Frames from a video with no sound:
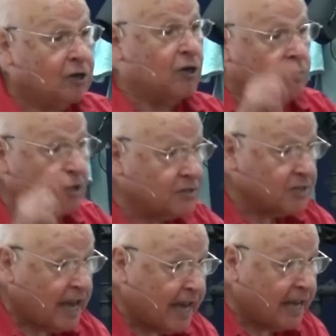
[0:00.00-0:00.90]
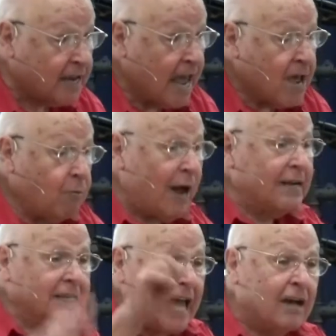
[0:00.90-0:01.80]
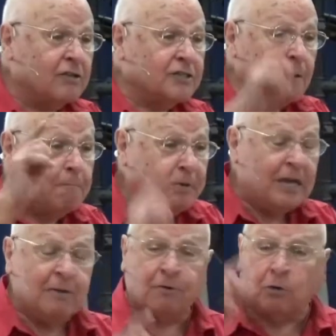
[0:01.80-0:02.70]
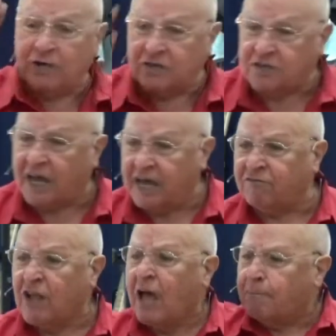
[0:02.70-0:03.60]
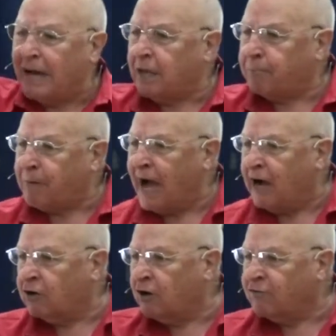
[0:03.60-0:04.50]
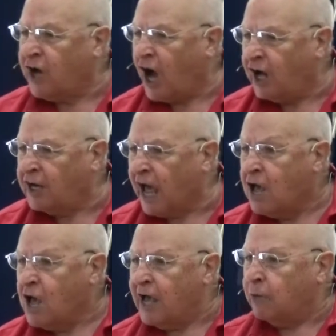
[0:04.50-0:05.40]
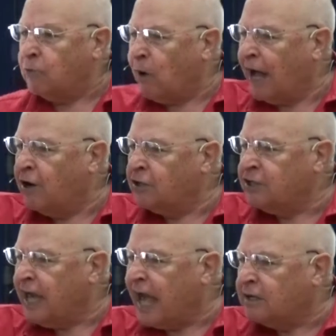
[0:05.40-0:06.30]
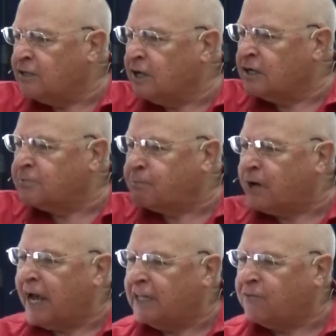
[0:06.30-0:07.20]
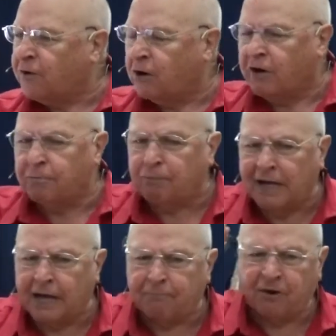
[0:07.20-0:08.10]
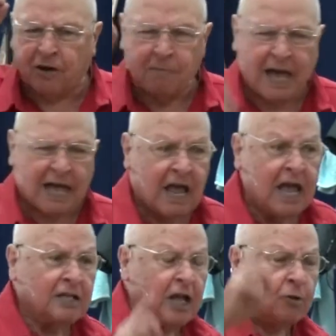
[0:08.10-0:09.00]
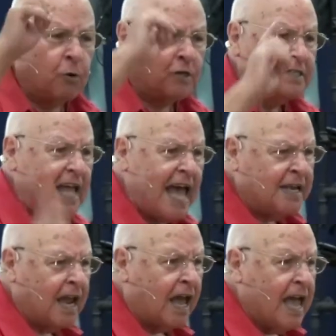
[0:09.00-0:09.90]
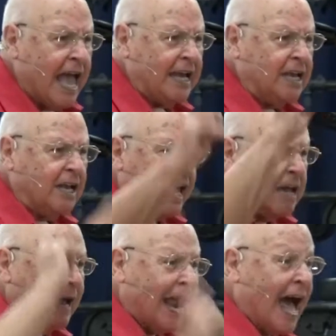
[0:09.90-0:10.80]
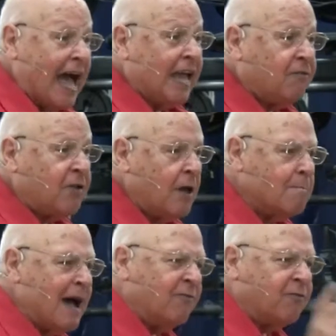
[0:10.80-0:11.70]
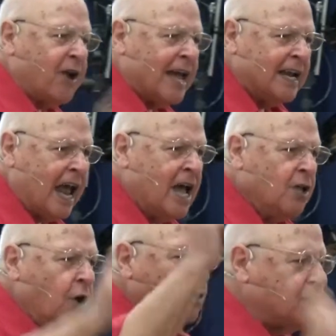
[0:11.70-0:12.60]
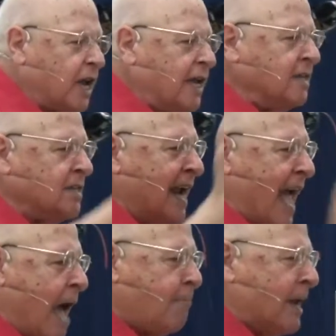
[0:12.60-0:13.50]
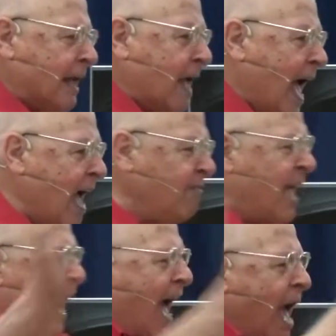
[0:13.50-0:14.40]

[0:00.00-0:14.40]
Google say it. 1,000 people were saved by the power of God. And one of the elders prayed for a, uh, for a man that was dead, and he came alive my friend, those things are happening and they're